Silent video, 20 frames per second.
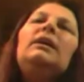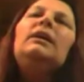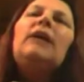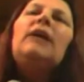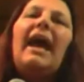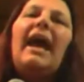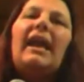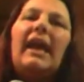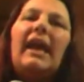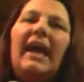
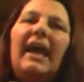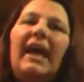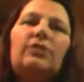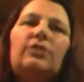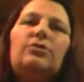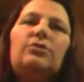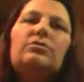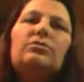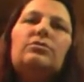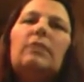And I had to
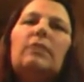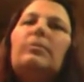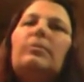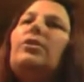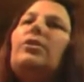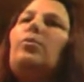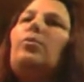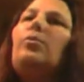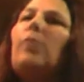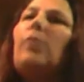do double
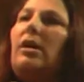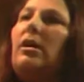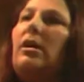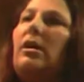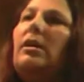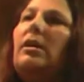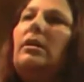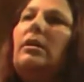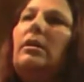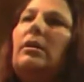the
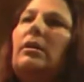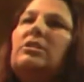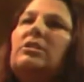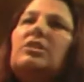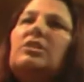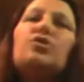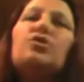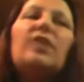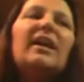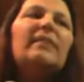work
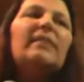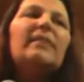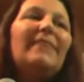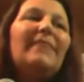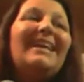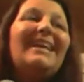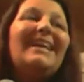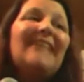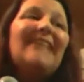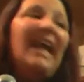to try to
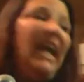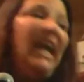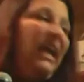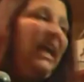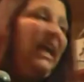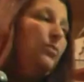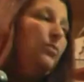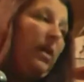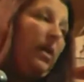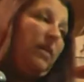
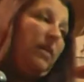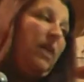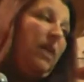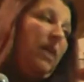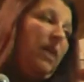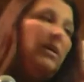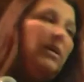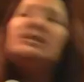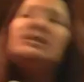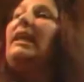maintain where I
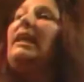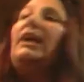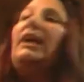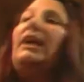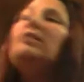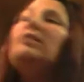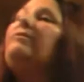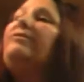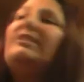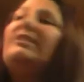was, and I
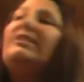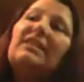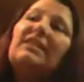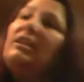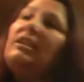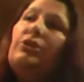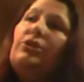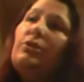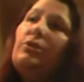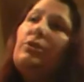couldn't
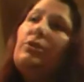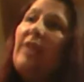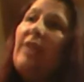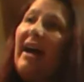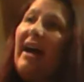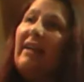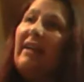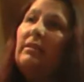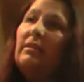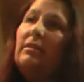physically do
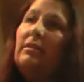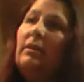that.